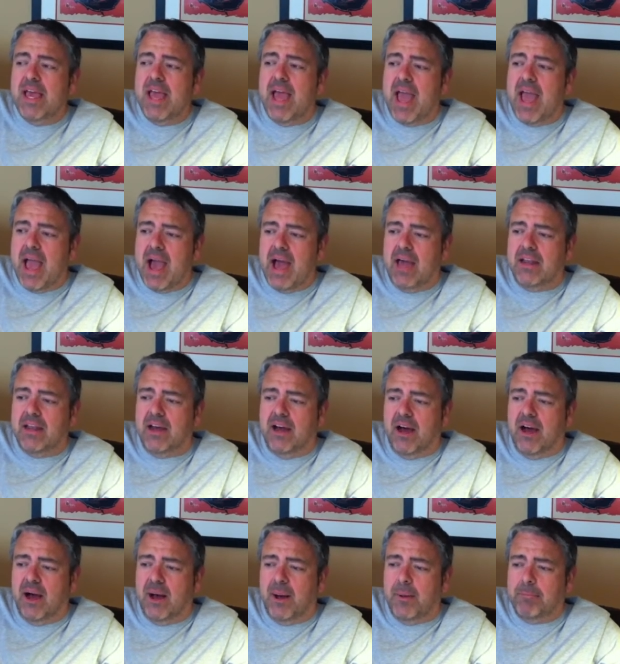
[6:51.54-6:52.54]
And
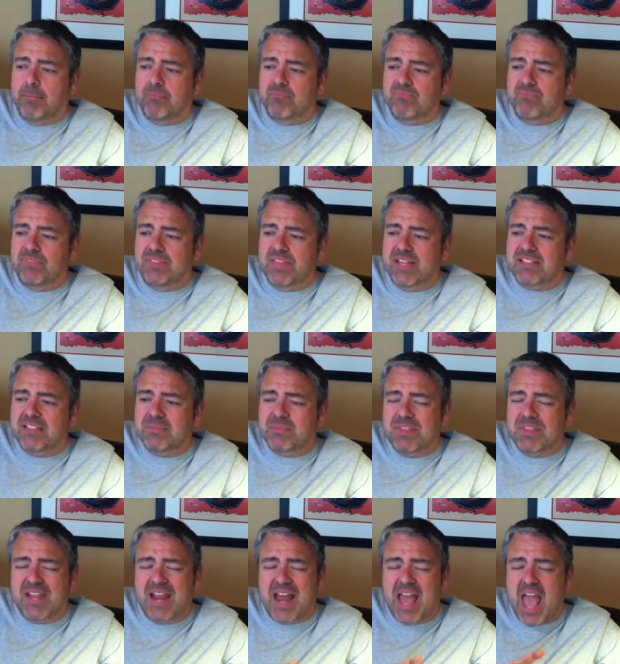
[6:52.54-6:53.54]
um, that's
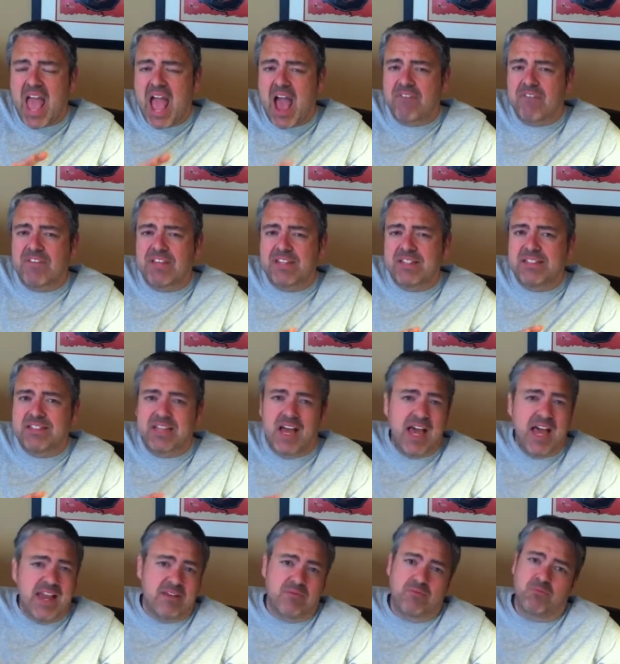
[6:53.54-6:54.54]
something that I haven't
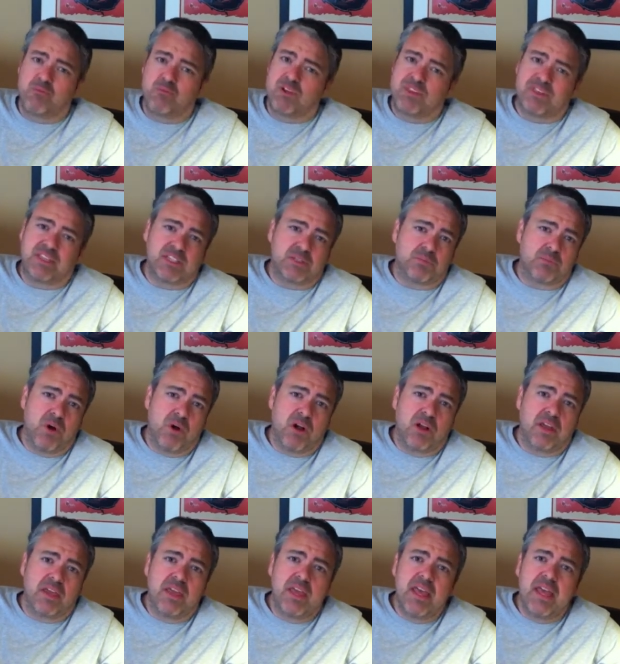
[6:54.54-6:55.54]
done with this book.
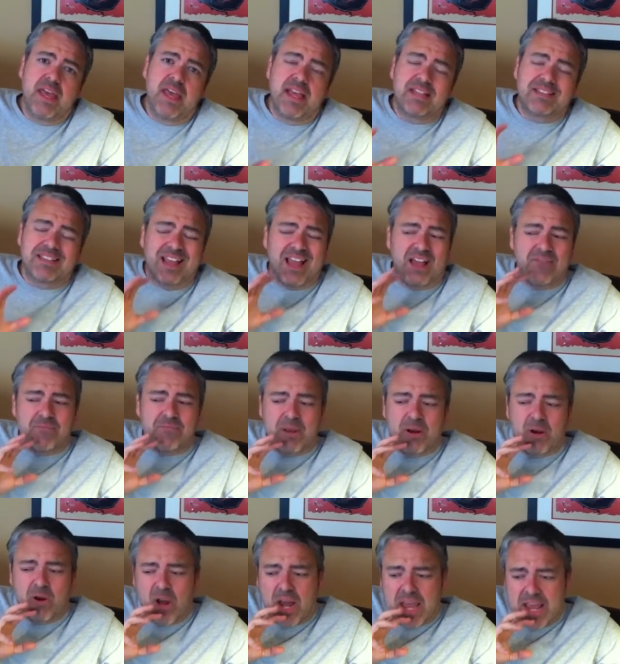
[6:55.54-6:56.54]
It's like I've
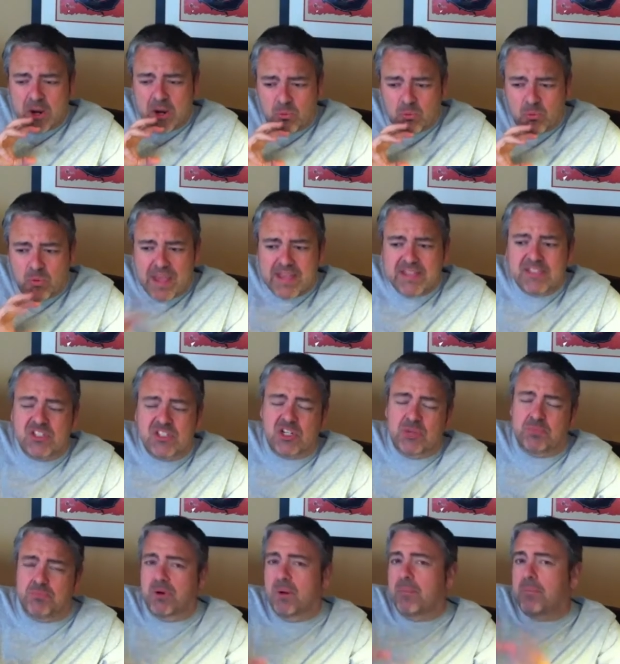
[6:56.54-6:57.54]
been in a race to
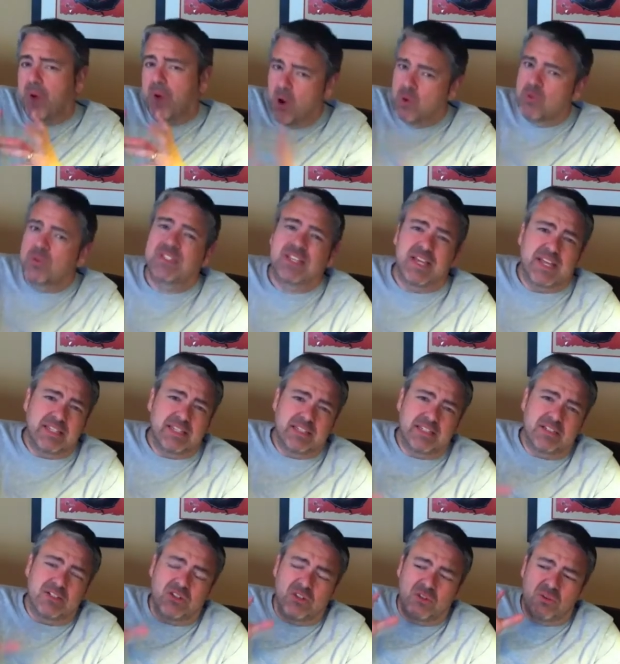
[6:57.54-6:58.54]
propose it,
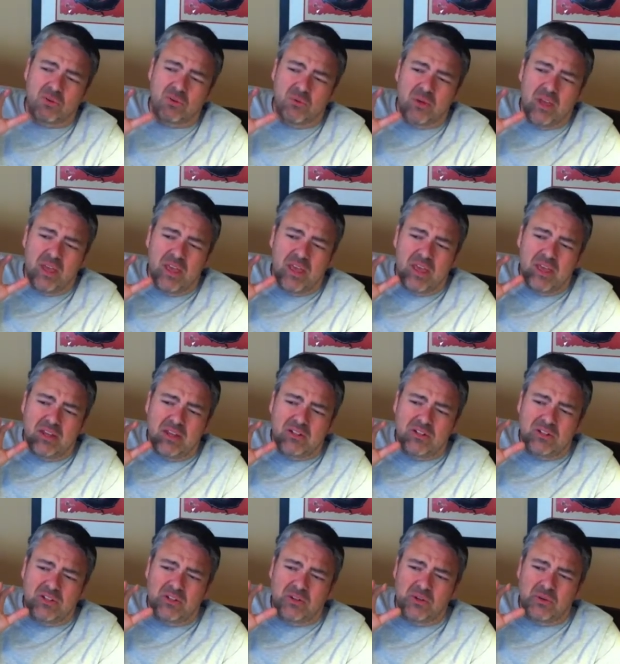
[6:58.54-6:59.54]
to,
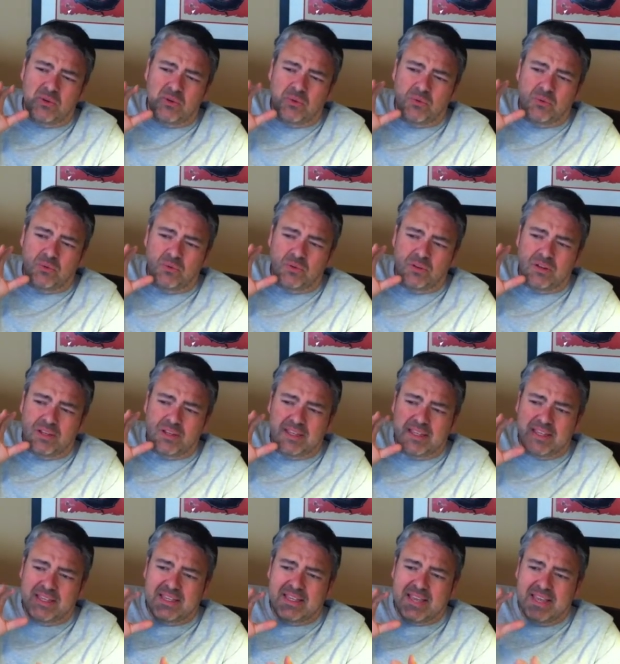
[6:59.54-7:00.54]
to
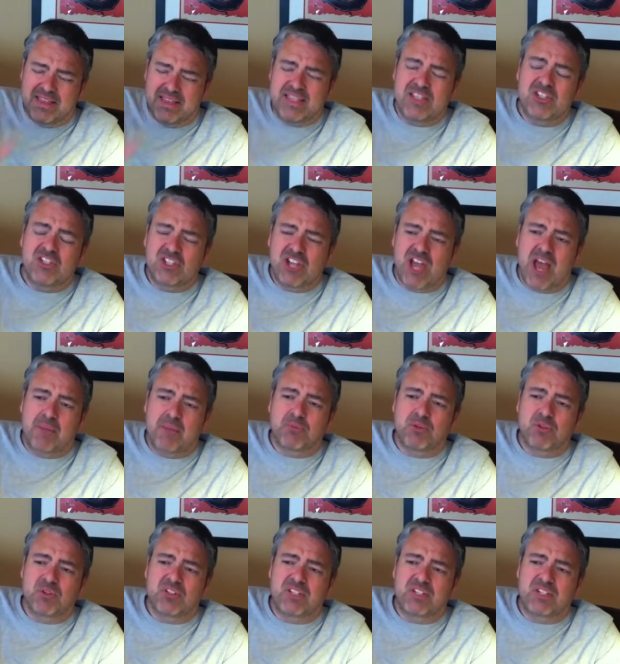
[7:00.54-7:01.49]
get these chapters